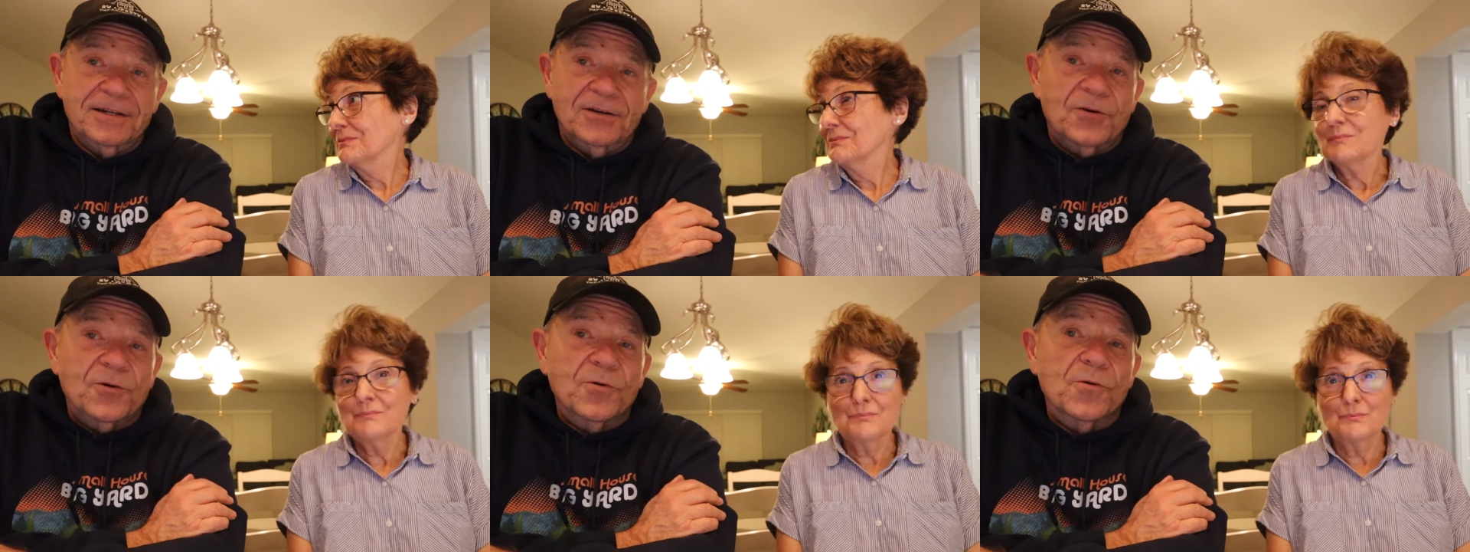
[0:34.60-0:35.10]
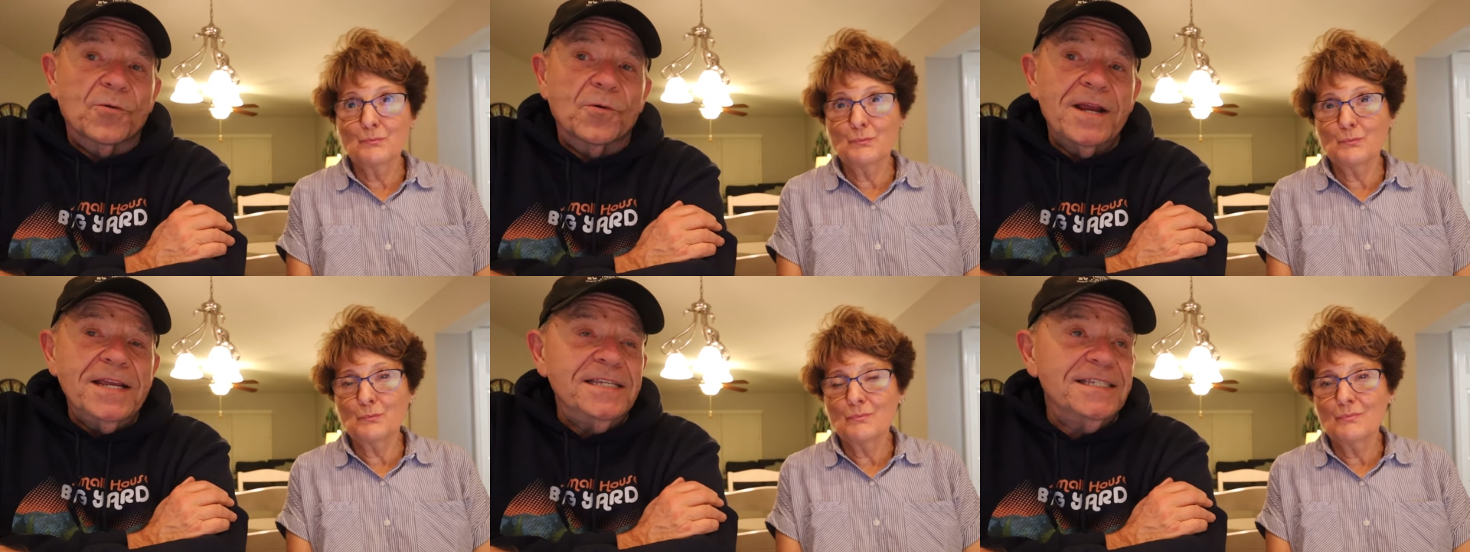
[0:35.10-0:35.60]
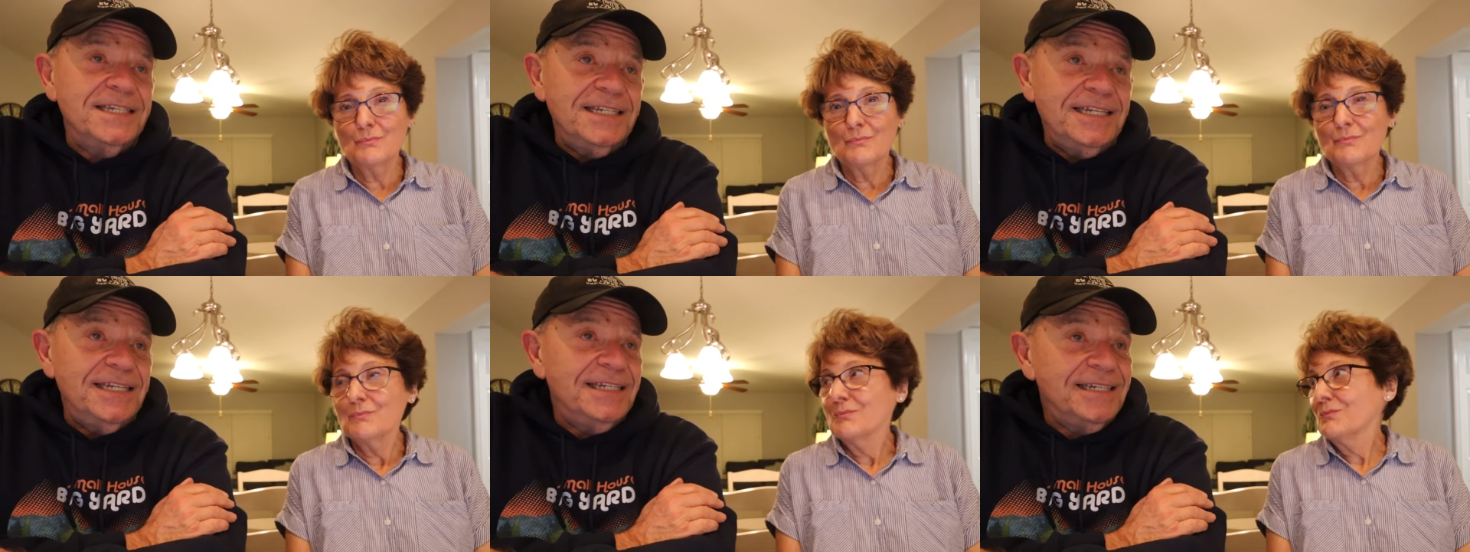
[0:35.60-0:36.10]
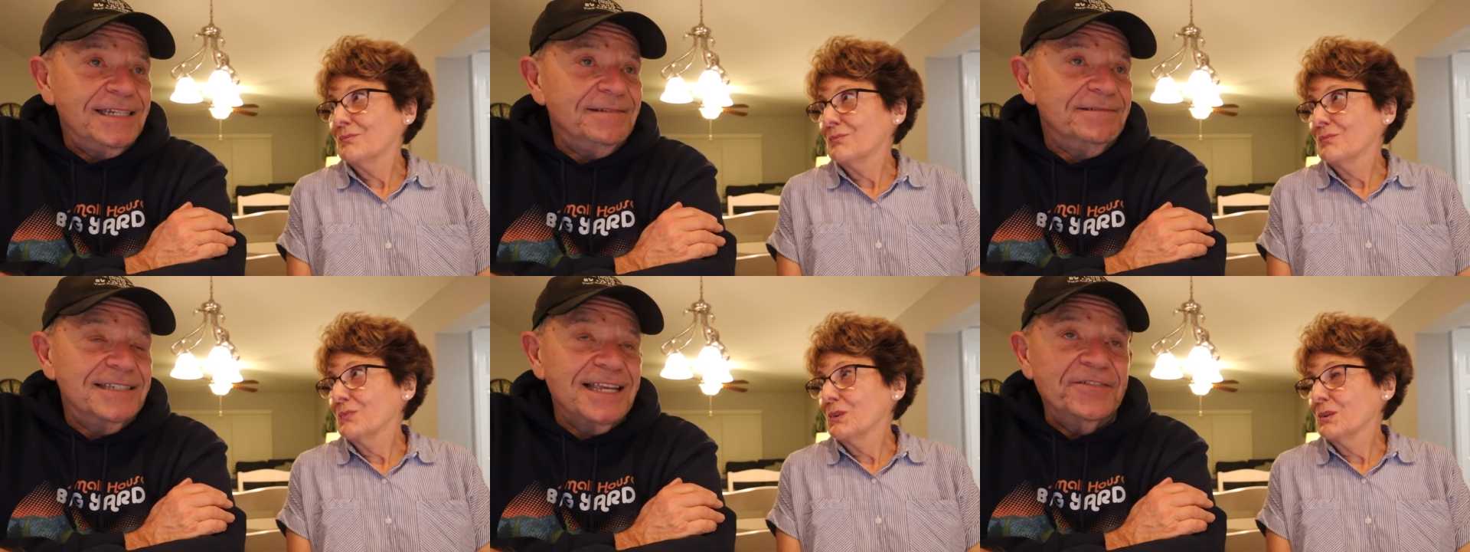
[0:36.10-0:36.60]

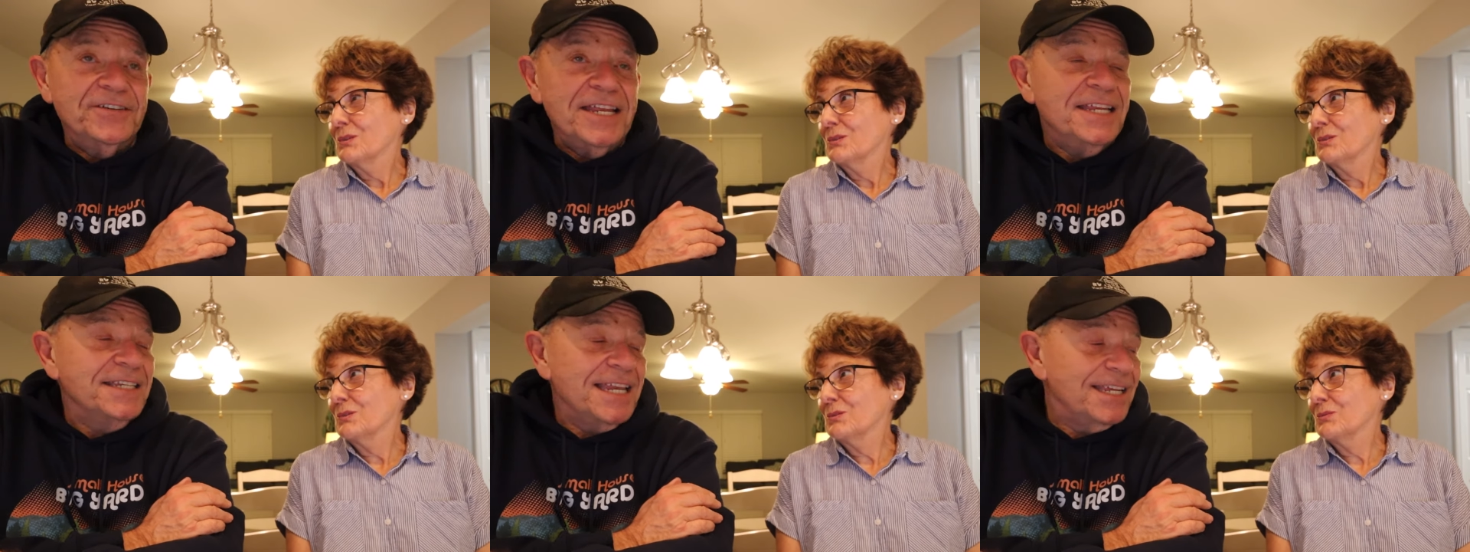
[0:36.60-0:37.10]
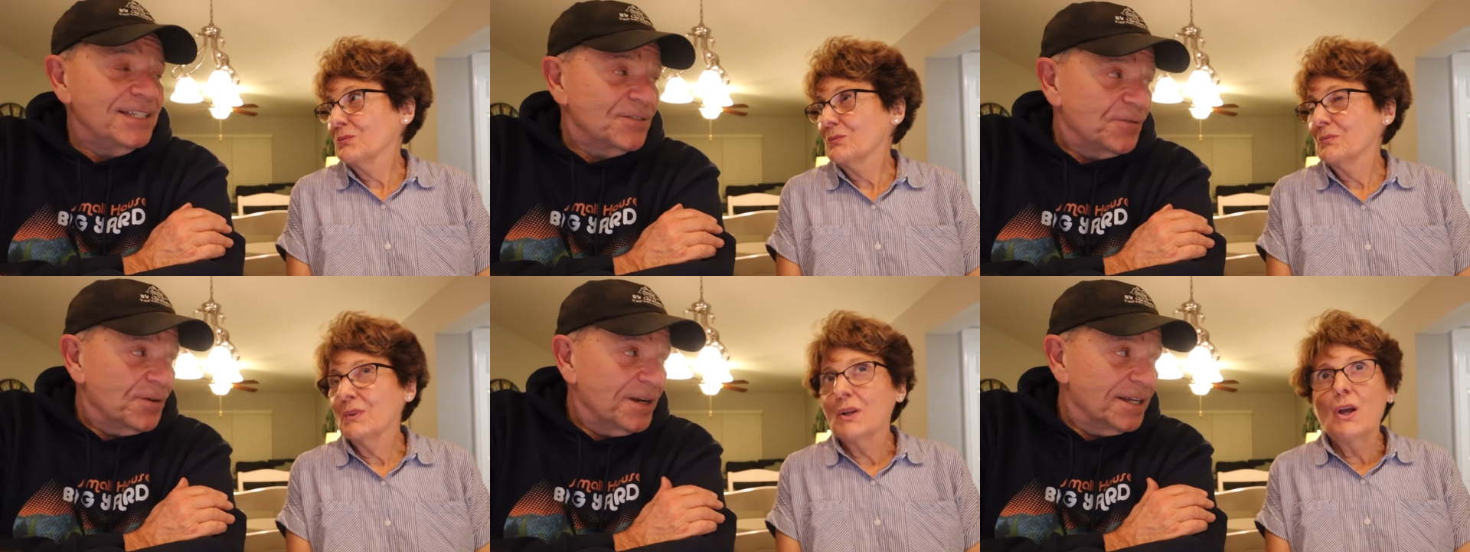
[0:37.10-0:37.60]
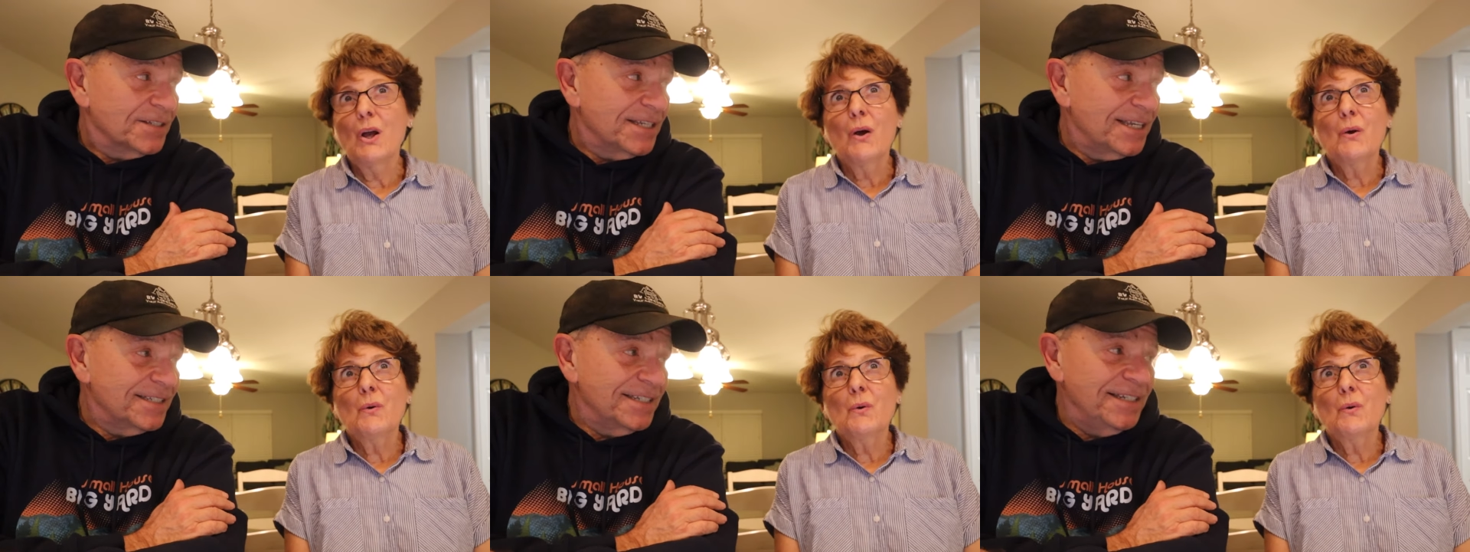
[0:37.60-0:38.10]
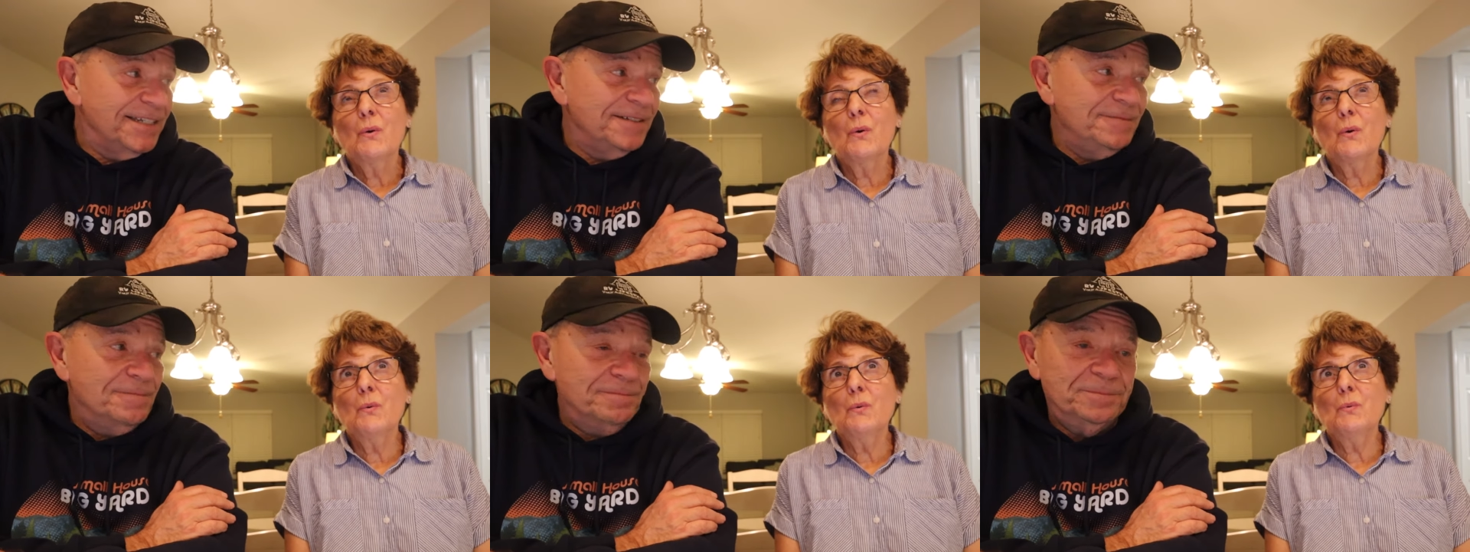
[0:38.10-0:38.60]
Speaker 1: crazy seven, eight days for us, hasn't it?
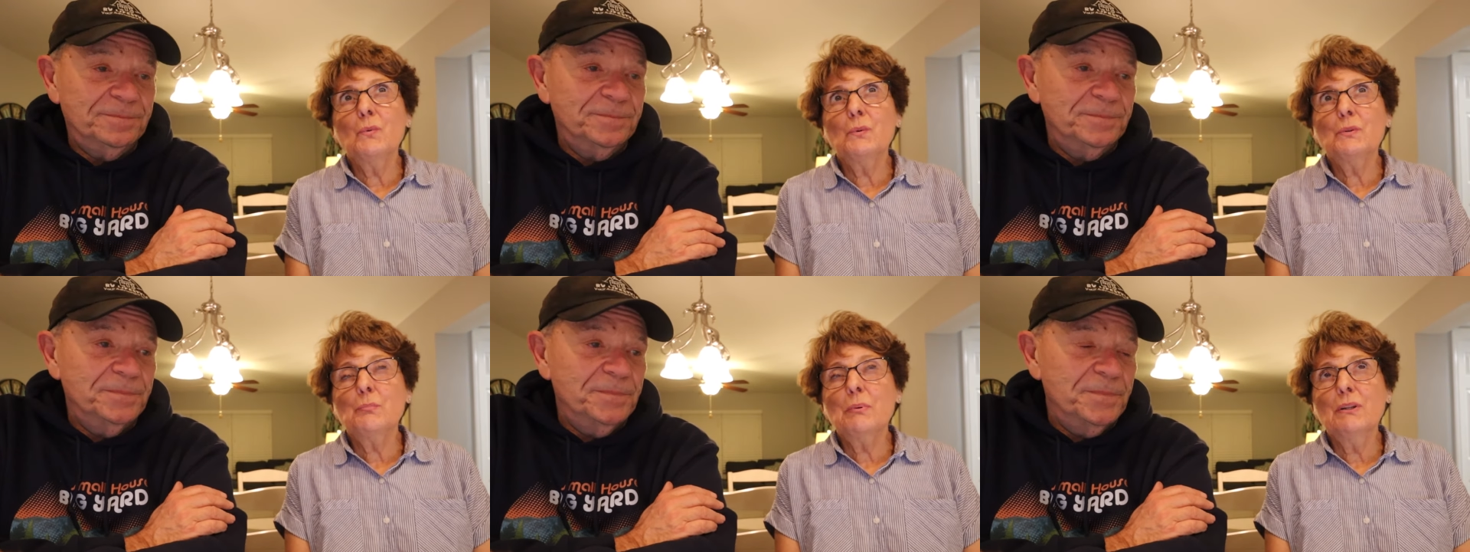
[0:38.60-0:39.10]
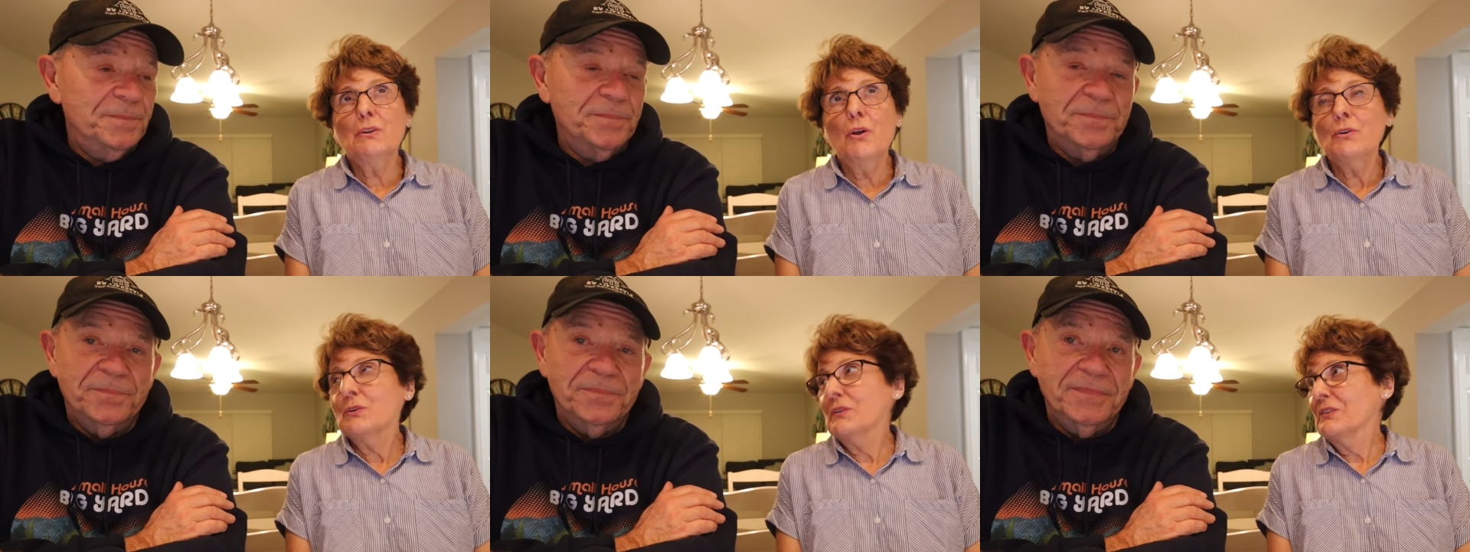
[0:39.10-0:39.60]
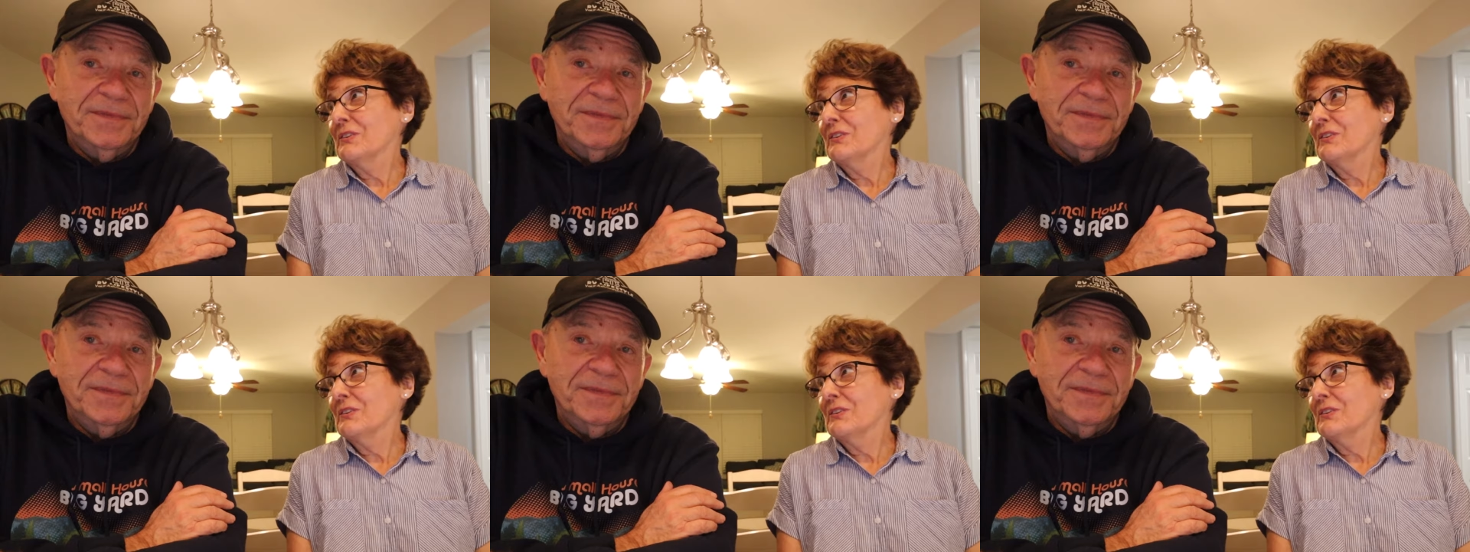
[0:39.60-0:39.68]
Oh, it's been longer than